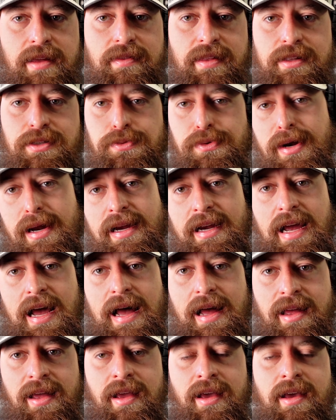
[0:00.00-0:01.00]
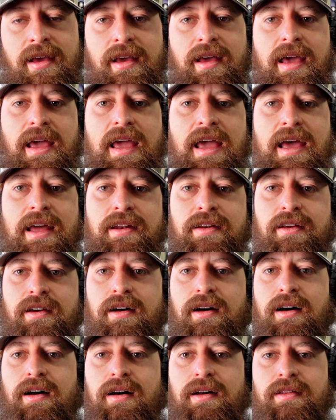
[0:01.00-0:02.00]
That's what I got. And
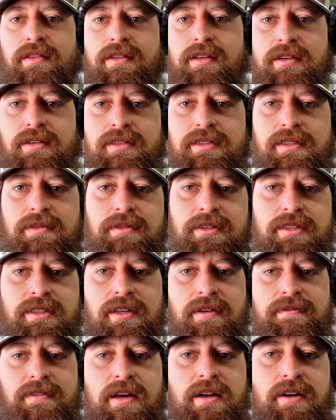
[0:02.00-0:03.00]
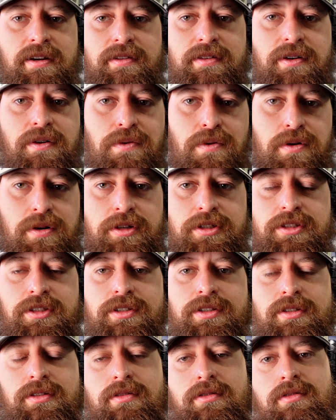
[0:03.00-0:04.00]
some of the stuff down here in the corner is
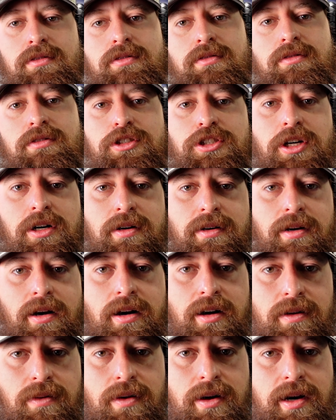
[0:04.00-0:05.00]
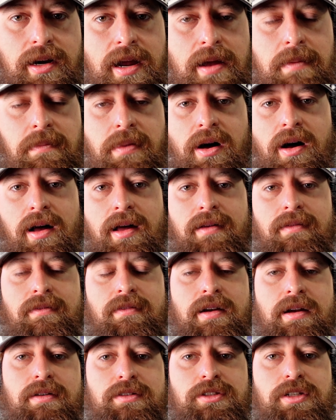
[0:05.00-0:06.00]
just junk artwork I bought
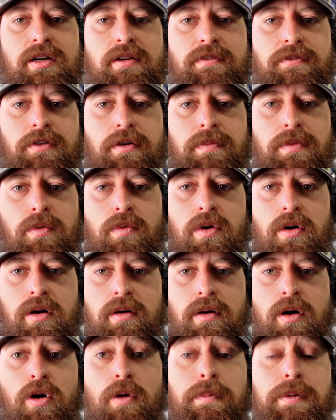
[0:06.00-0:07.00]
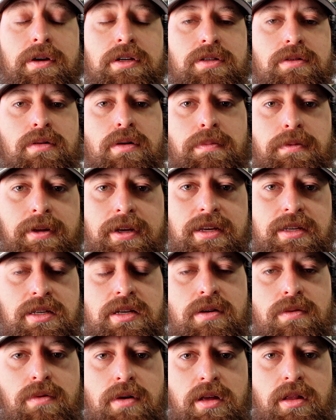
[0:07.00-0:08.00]
when I was trying to fill up the wall, hoping to replace
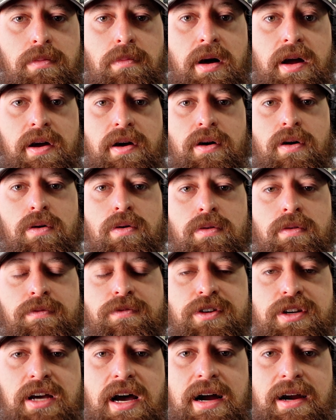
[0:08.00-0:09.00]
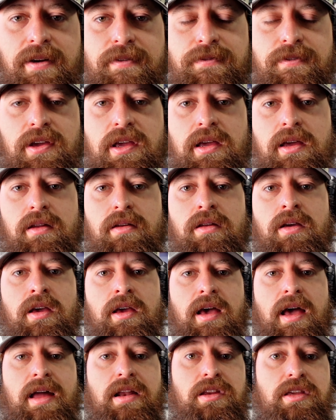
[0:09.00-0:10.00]
it with my own photography
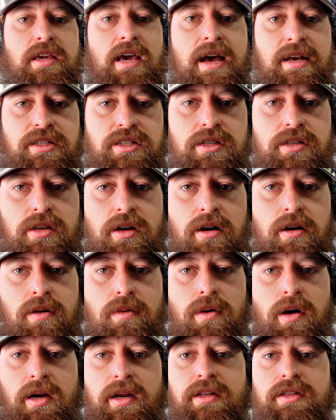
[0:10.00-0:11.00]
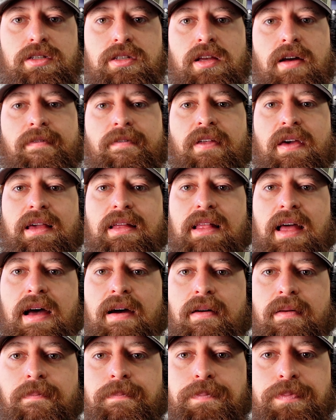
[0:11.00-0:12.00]
and guest artwork and stuff like
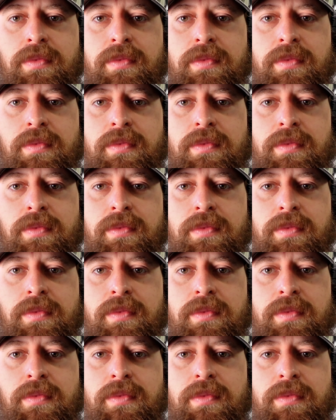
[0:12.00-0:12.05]
that.